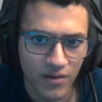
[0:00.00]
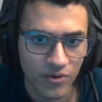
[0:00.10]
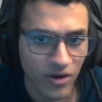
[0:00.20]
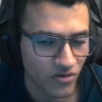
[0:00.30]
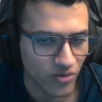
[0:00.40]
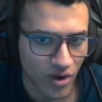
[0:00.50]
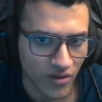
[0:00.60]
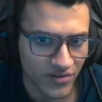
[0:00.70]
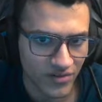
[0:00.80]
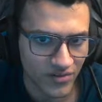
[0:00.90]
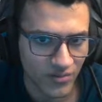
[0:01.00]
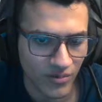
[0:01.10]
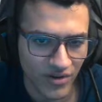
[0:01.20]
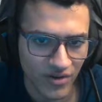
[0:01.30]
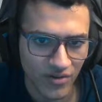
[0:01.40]
We're not going to do all this in
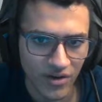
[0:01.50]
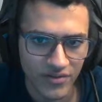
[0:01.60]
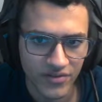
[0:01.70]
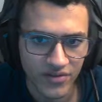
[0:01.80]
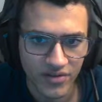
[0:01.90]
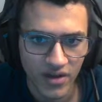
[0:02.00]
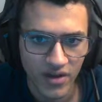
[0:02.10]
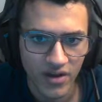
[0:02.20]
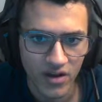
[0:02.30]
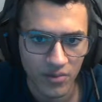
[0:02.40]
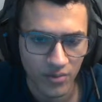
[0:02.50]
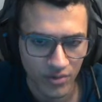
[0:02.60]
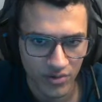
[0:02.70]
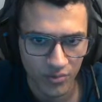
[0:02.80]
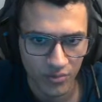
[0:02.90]
one video, obviously, but
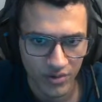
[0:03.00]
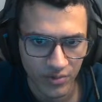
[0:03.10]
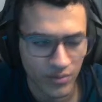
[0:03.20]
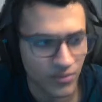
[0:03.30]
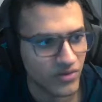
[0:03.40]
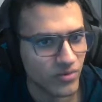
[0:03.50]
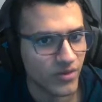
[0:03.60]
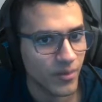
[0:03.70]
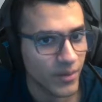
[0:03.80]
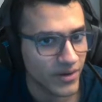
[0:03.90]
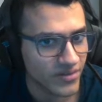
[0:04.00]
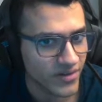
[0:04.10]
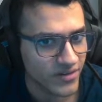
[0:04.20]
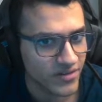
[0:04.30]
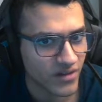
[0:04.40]
we will be doing the
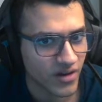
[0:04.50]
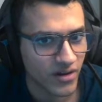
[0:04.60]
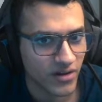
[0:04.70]
basics.